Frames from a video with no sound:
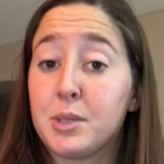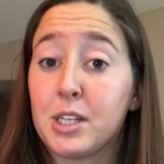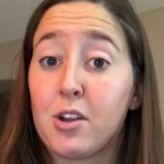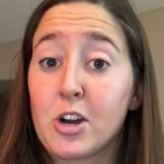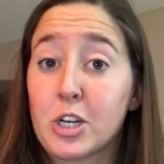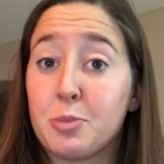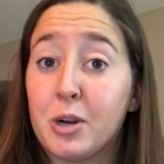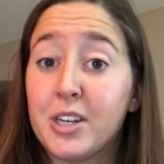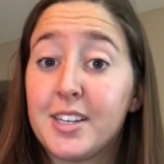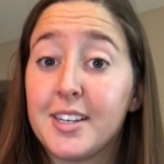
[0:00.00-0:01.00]
it was a large
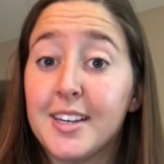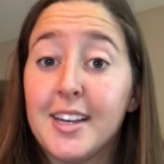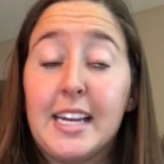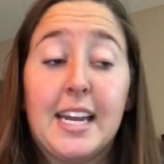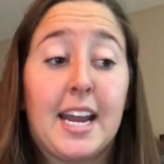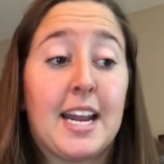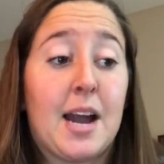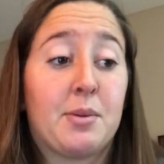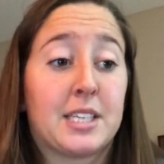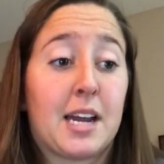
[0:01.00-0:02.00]
book, and
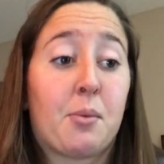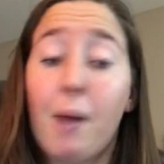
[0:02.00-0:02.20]
I was like,